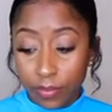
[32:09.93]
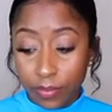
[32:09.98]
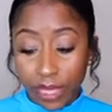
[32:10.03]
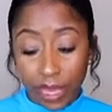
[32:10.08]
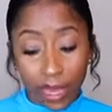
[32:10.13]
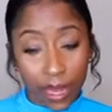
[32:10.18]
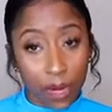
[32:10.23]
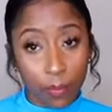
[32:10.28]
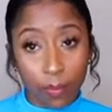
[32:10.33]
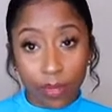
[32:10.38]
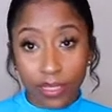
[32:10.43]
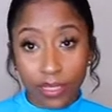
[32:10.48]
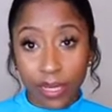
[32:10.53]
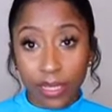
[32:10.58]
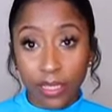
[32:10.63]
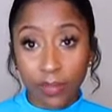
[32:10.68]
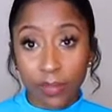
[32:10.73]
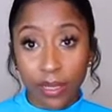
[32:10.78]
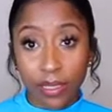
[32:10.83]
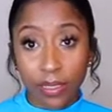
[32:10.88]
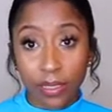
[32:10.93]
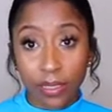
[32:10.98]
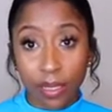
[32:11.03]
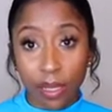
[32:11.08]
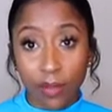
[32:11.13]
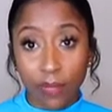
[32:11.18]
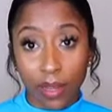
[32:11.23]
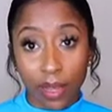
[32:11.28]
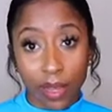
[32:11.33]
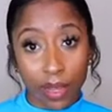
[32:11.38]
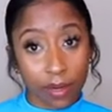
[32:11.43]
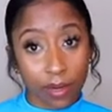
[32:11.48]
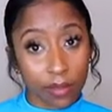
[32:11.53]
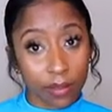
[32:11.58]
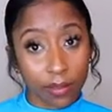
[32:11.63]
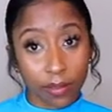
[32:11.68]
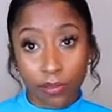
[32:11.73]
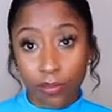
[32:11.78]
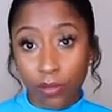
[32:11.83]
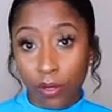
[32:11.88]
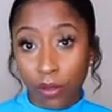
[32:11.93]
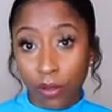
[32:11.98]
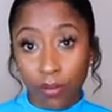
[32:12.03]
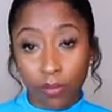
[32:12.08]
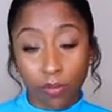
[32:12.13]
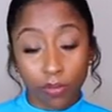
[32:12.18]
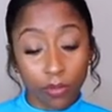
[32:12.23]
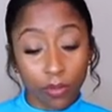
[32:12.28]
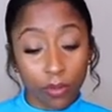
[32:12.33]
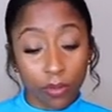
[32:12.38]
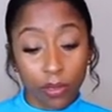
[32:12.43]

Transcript: I got to protect myself. I got to, you know,